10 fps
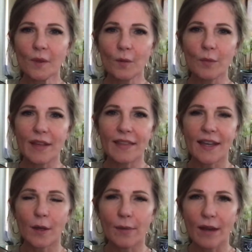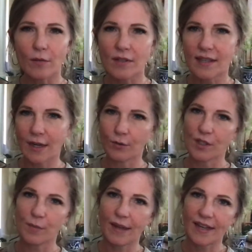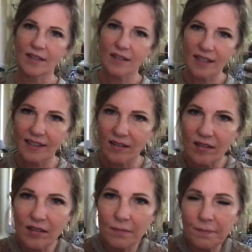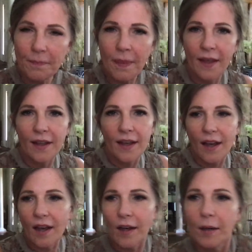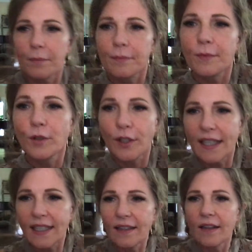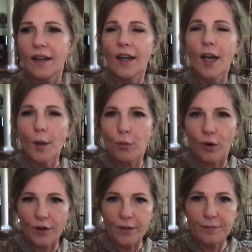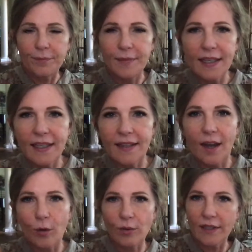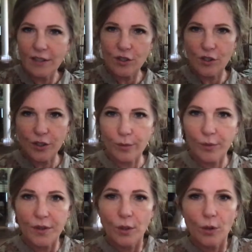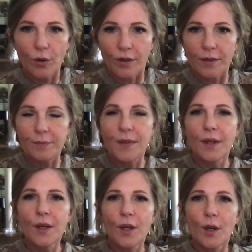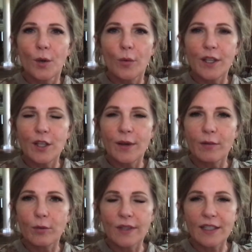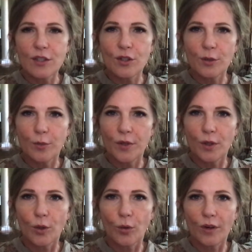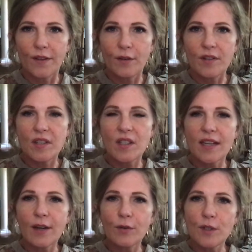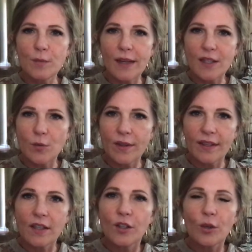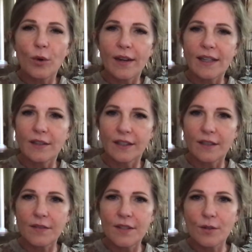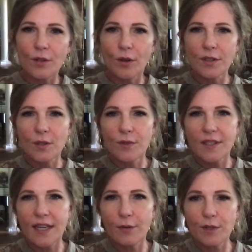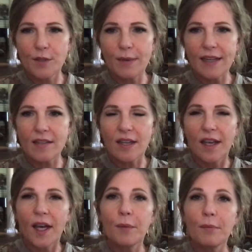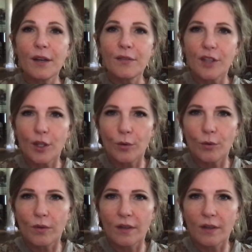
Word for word: when we think about sacred space is um, looking upward in our relationship with the Lord when you have a relationship with the Lord, there is a sacred space within you where He lives. There's also a sacred space above you